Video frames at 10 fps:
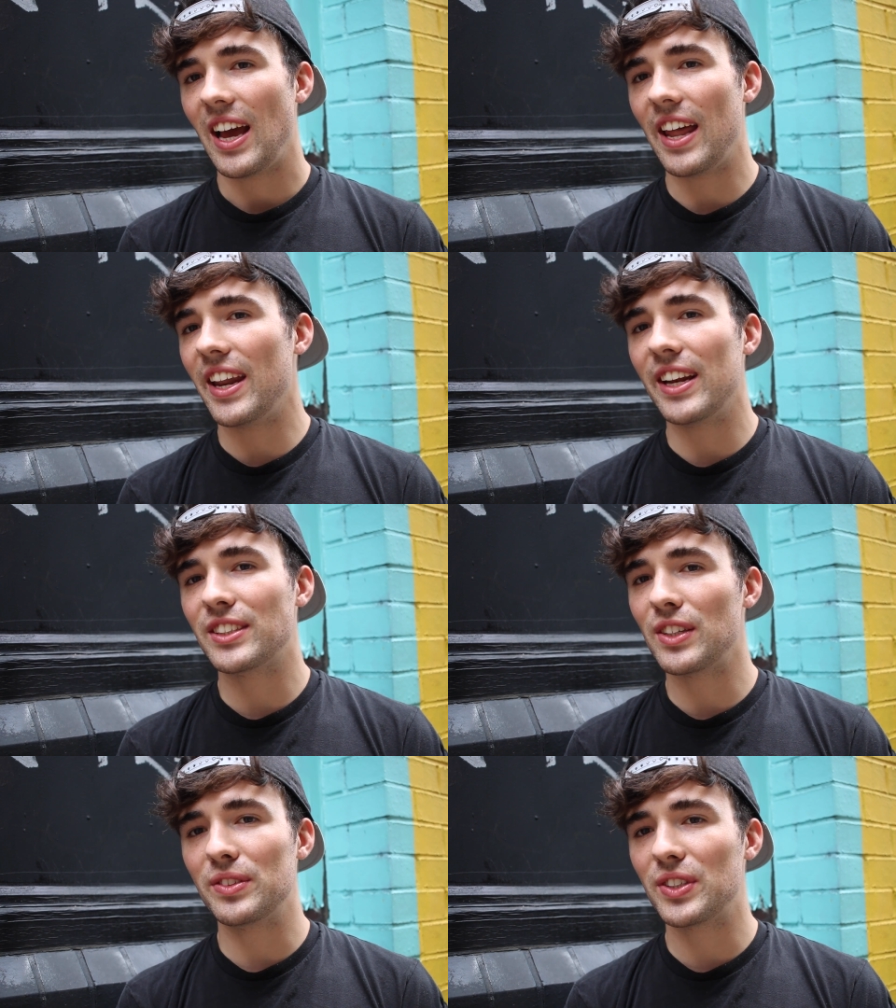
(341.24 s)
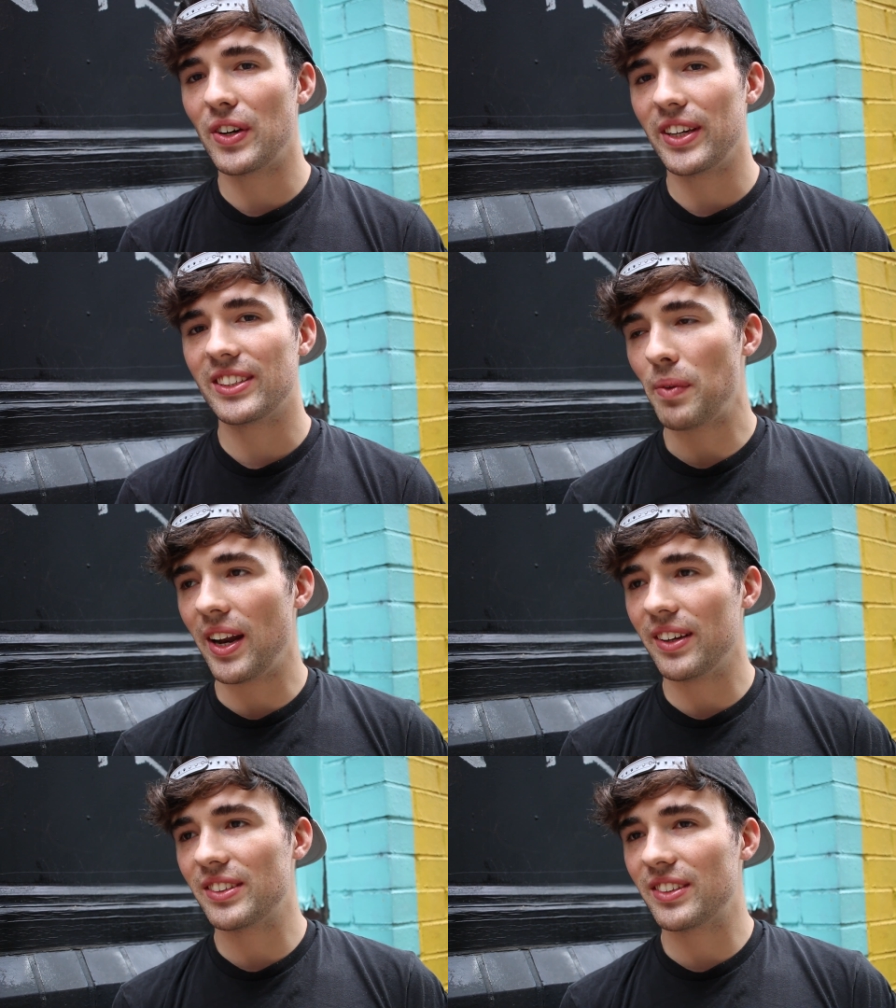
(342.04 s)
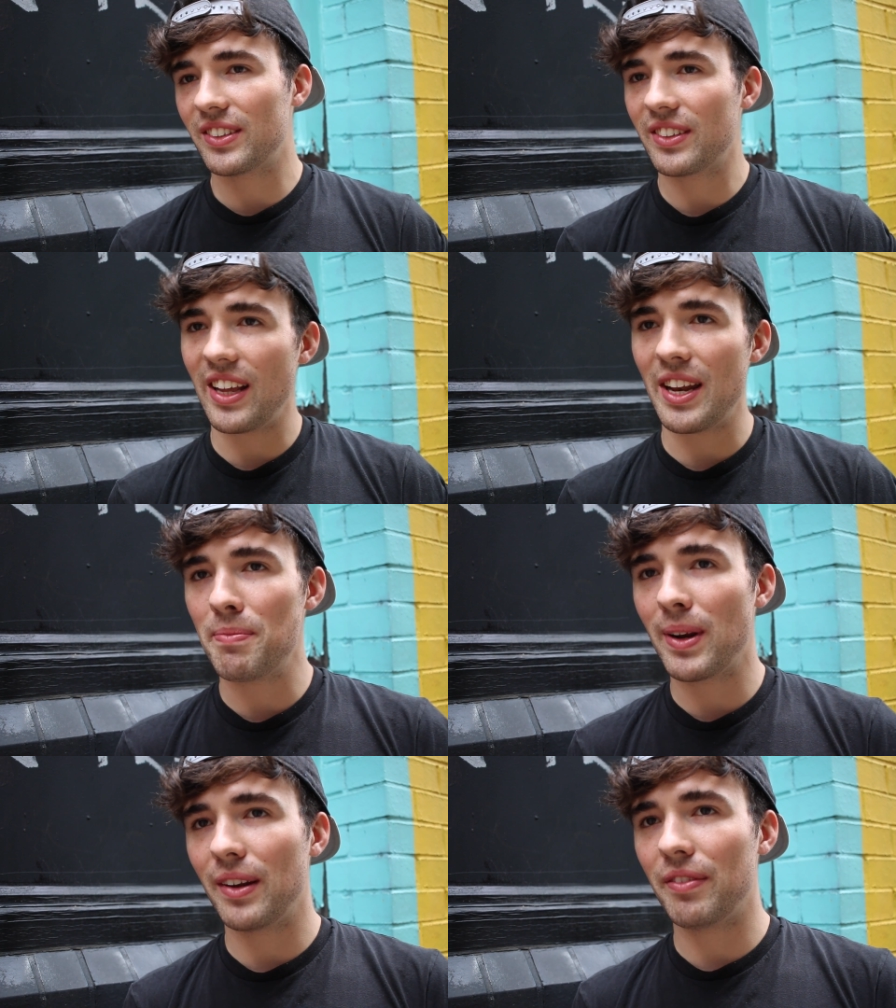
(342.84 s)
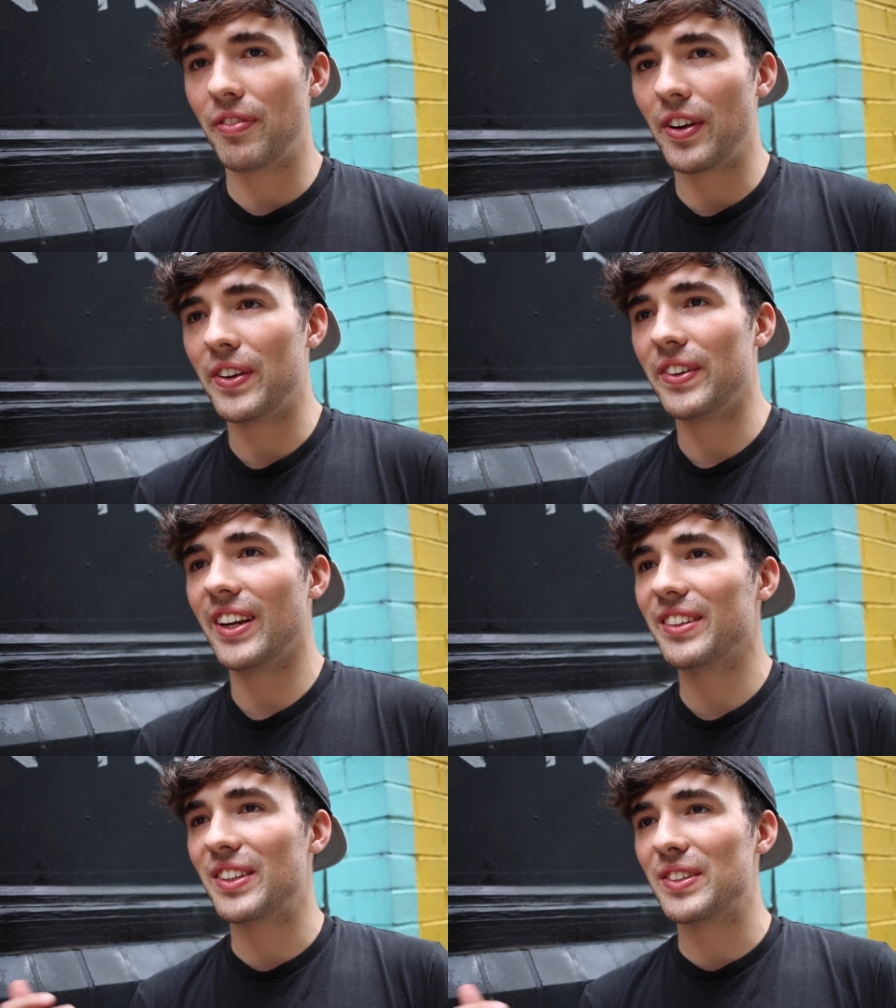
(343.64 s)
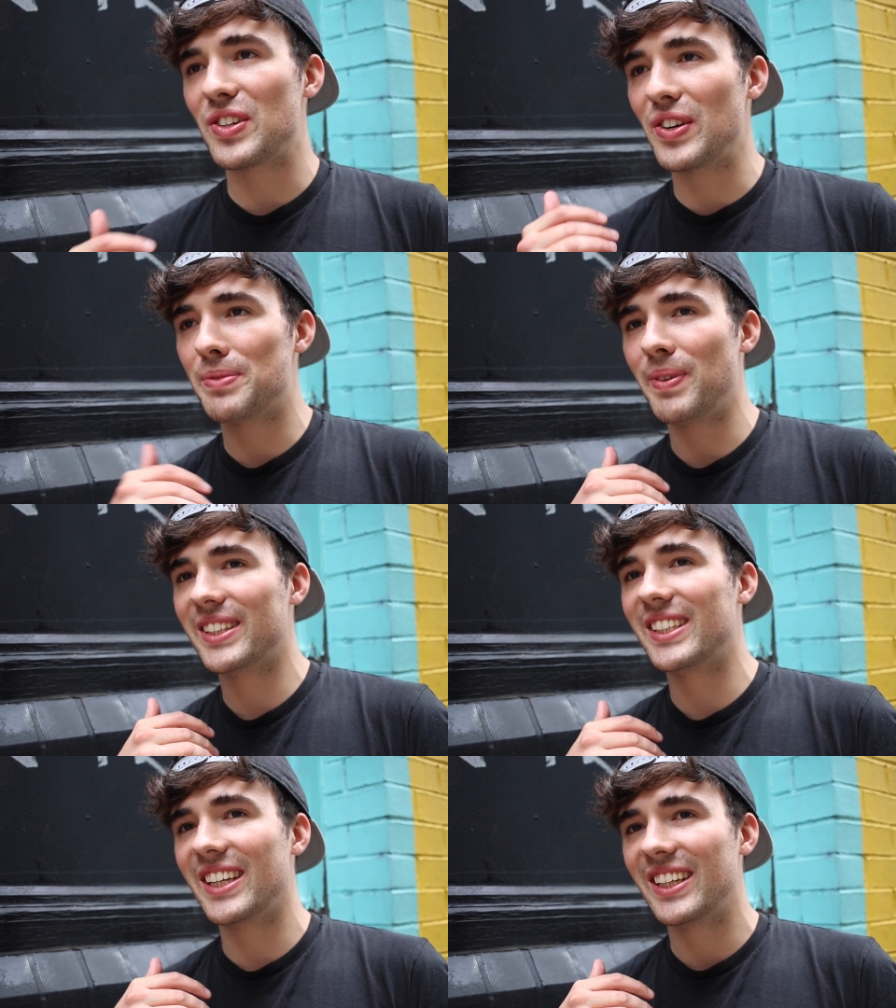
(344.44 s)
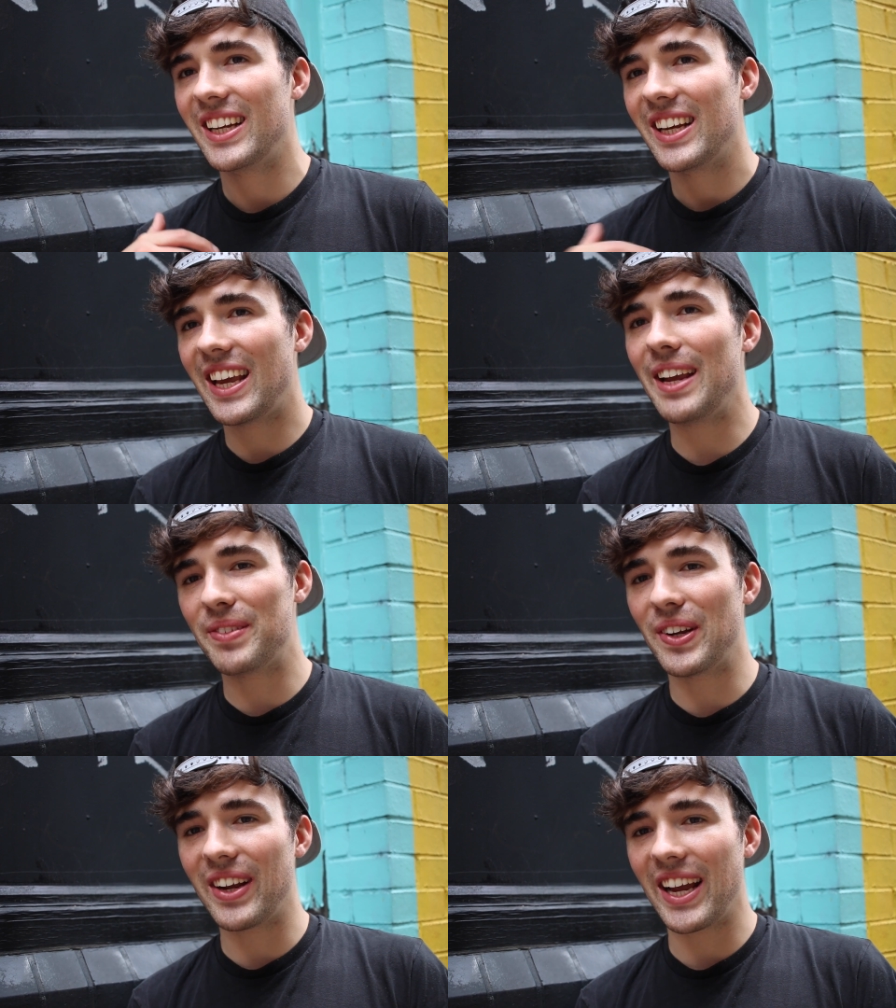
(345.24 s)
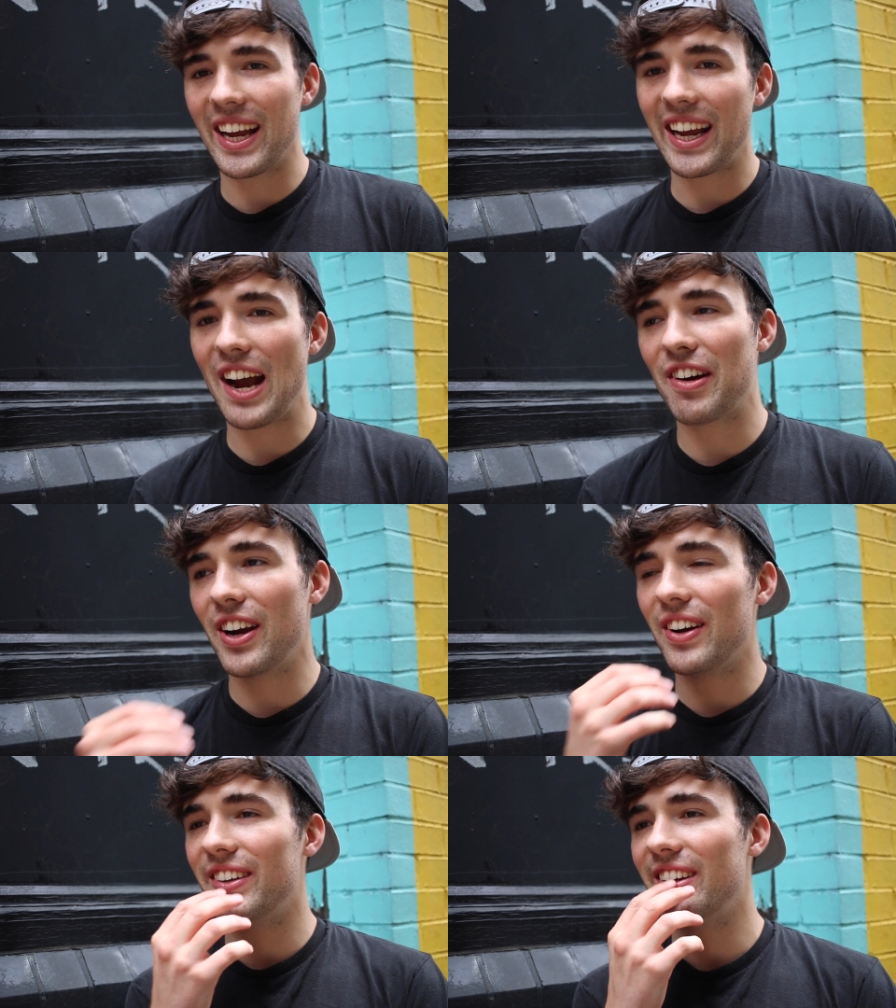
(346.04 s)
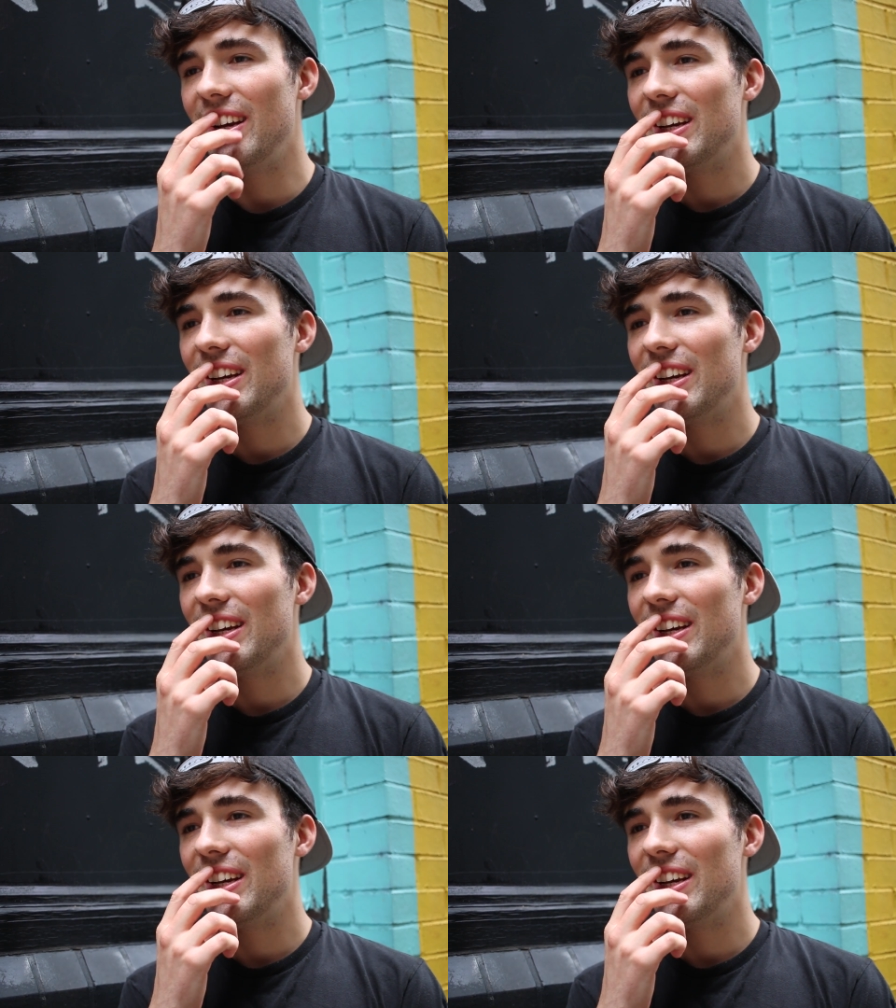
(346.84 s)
and then there's no choice. When I was in the middle of Vloon, there was no choice but to keep doing it and carry on.